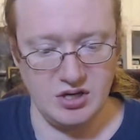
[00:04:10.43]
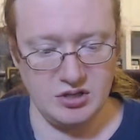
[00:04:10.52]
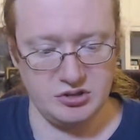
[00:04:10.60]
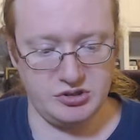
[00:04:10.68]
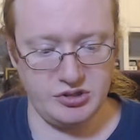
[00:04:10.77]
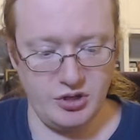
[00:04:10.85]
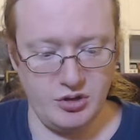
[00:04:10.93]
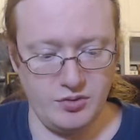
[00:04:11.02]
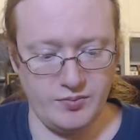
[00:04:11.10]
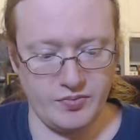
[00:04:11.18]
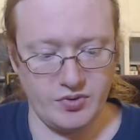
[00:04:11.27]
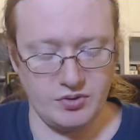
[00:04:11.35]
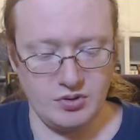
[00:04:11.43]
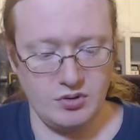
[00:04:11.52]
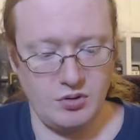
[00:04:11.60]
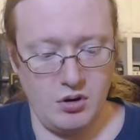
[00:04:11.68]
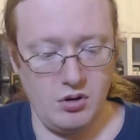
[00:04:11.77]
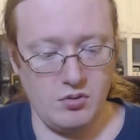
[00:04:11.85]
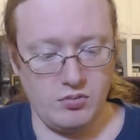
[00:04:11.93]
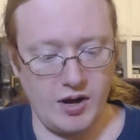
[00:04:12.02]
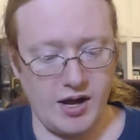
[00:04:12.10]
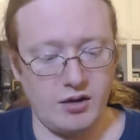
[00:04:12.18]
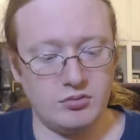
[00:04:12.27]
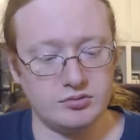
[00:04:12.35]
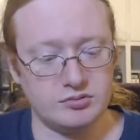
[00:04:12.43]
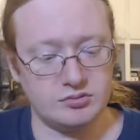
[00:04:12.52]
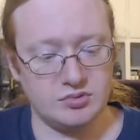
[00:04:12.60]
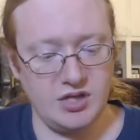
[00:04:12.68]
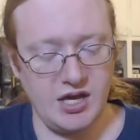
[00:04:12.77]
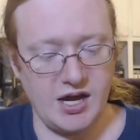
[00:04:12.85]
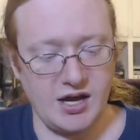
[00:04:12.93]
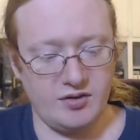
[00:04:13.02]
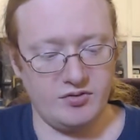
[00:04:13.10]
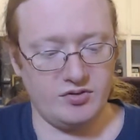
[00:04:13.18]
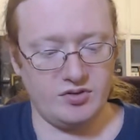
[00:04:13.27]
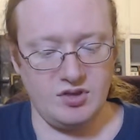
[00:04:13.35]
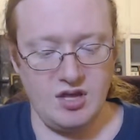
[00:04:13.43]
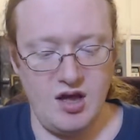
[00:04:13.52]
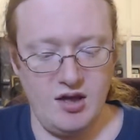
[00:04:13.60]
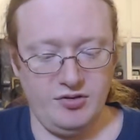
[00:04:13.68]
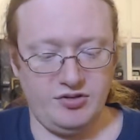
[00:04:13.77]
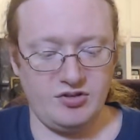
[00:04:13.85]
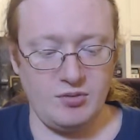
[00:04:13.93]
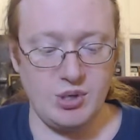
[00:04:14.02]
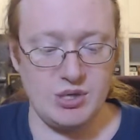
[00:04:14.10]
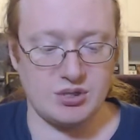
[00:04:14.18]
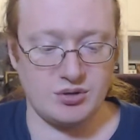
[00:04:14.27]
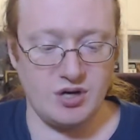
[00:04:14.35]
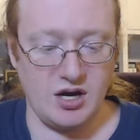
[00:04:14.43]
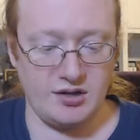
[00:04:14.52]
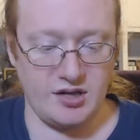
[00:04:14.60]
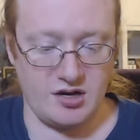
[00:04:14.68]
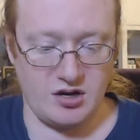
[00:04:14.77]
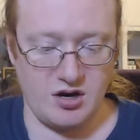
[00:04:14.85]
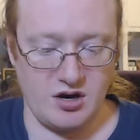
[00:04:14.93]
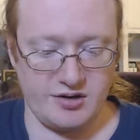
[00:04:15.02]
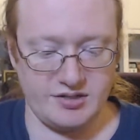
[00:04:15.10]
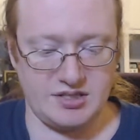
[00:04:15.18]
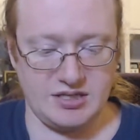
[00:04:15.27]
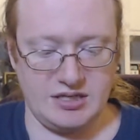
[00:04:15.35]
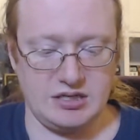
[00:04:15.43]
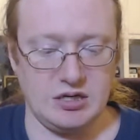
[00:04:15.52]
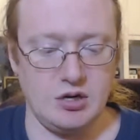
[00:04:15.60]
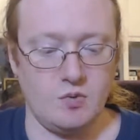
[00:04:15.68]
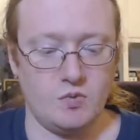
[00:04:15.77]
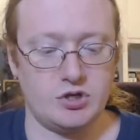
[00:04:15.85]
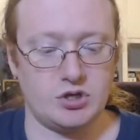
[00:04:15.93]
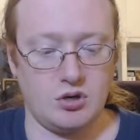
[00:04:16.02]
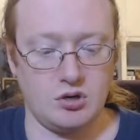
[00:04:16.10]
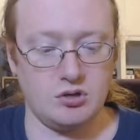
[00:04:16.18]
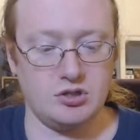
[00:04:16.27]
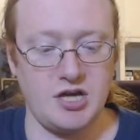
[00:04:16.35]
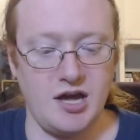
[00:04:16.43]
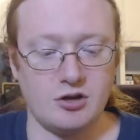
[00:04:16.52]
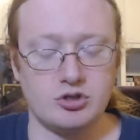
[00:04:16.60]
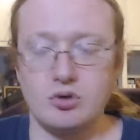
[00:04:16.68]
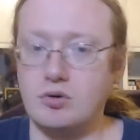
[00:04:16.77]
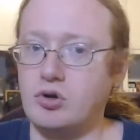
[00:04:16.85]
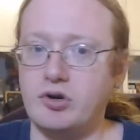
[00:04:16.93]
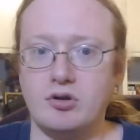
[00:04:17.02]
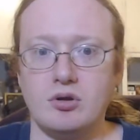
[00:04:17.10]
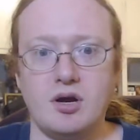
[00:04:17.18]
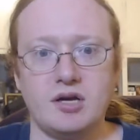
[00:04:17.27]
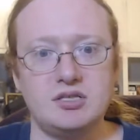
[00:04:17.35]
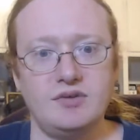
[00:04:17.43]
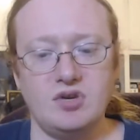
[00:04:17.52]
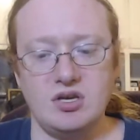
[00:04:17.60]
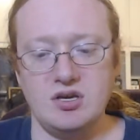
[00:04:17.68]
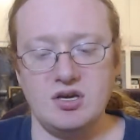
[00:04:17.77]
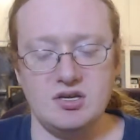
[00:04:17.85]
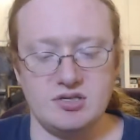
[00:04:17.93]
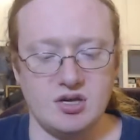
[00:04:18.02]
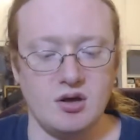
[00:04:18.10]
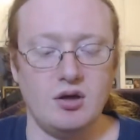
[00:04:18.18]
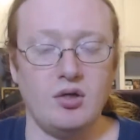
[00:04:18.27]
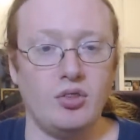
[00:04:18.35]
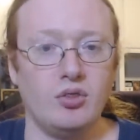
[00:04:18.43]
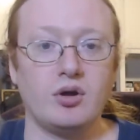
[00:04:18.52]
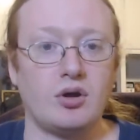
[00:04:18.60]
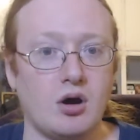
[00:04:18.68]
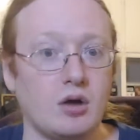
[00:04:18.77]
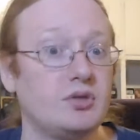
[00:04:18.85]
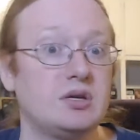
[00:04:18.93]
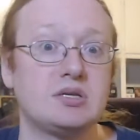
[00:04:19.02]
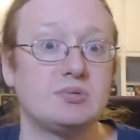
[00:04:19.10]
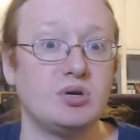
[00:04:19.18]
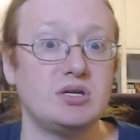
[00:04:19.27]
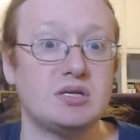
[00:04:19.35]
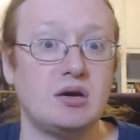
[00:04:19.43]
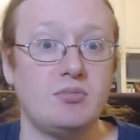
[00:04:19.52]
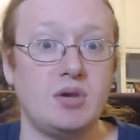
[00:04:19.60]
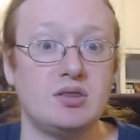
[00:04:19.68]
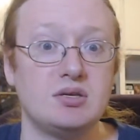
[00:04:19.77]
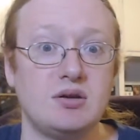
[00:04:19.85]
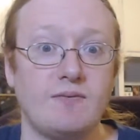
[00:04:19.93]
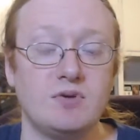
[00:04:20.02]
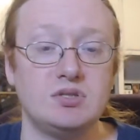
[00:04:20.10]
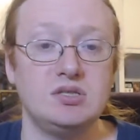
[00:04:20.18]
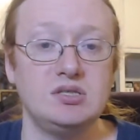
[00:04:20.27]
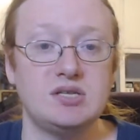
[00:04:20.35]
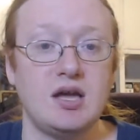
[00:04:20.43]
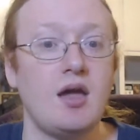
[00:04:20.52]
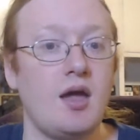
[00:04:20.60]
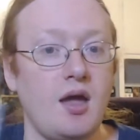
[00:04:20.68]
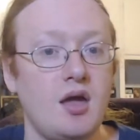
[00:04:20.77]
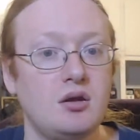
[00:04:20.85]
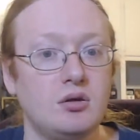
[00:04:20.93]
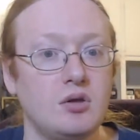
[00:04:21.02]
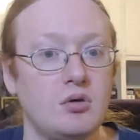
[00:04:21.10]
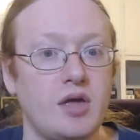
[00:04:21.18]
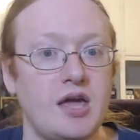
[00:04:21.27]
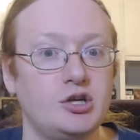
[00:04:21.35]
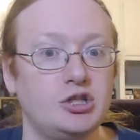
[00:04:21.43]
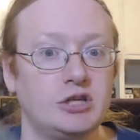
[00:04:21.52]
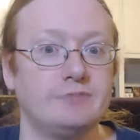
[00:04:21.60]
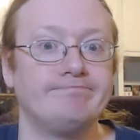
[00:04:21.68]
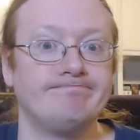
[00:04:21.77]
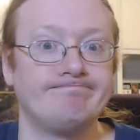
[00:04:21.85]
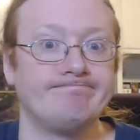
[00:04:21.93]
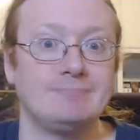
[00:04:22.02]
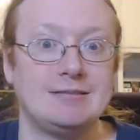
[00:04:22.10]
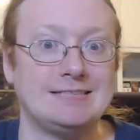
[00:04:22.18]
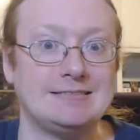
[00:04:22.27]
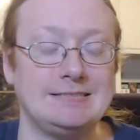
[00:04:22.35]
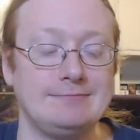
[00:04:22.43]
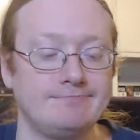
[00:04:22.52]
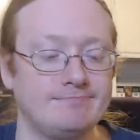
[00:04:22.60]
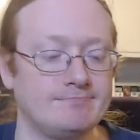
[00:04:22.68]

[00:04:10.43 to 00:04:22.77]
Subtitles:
So, oh wow, yeah, some of these are not a lot of cards. Like, Return to Extracurricular Activity is the card that explains how to make the differences, and a location. That's it.